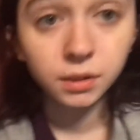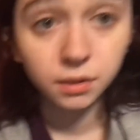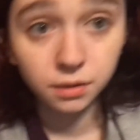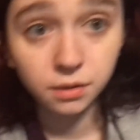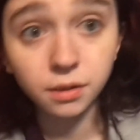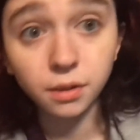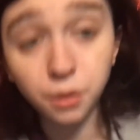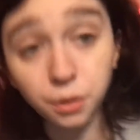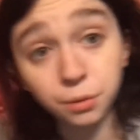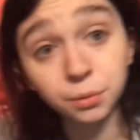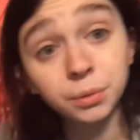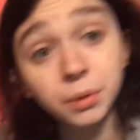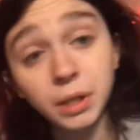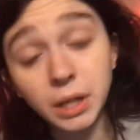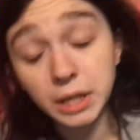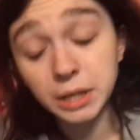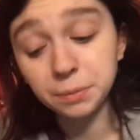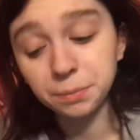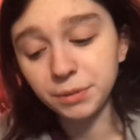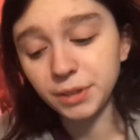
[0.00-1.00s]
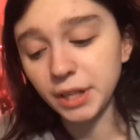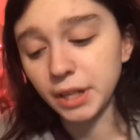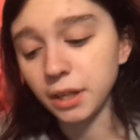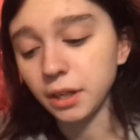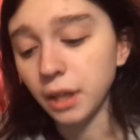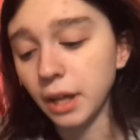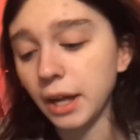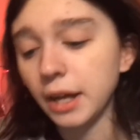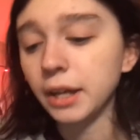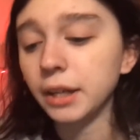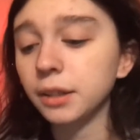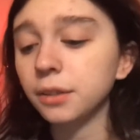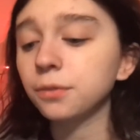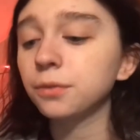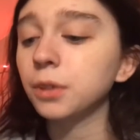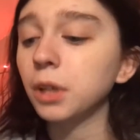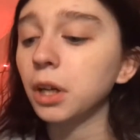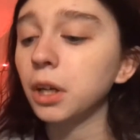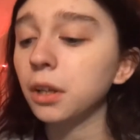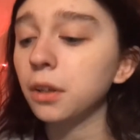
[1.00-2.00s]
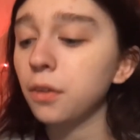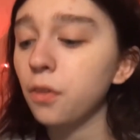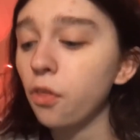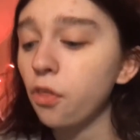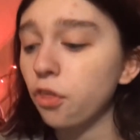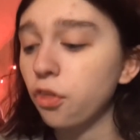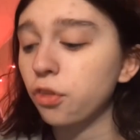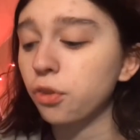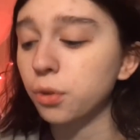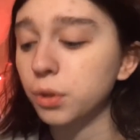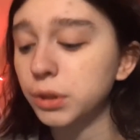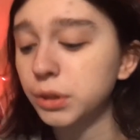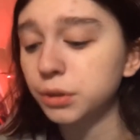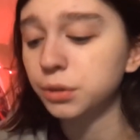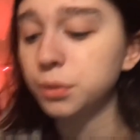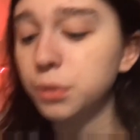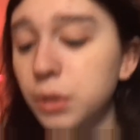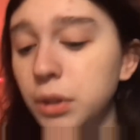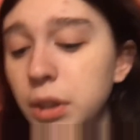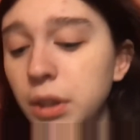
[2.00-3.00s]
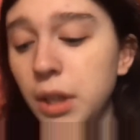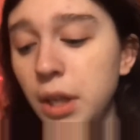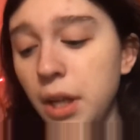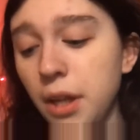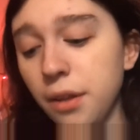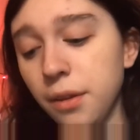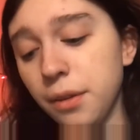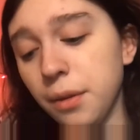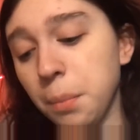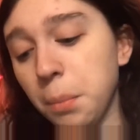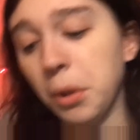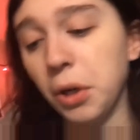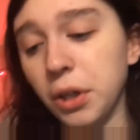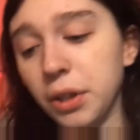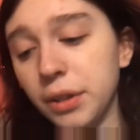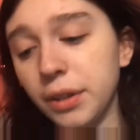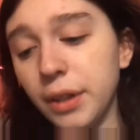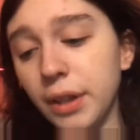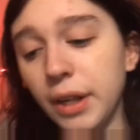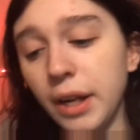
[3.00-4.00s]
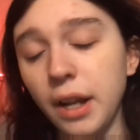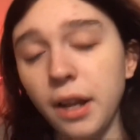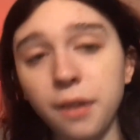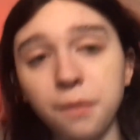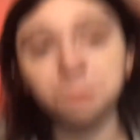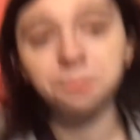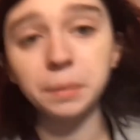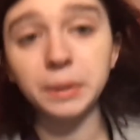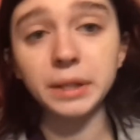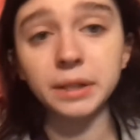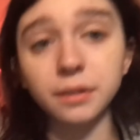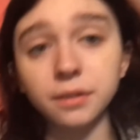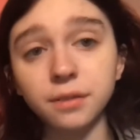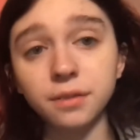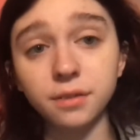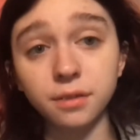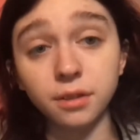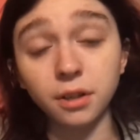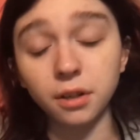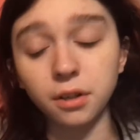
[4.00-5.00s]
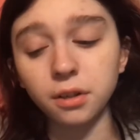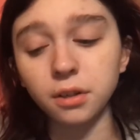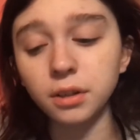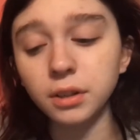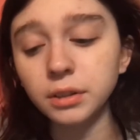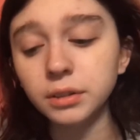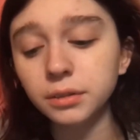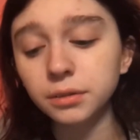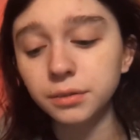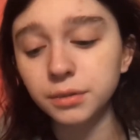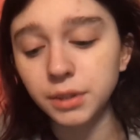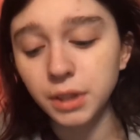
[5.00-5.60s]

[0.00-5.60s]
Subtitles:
So, update. I have gotten through the part that I've been stuck on,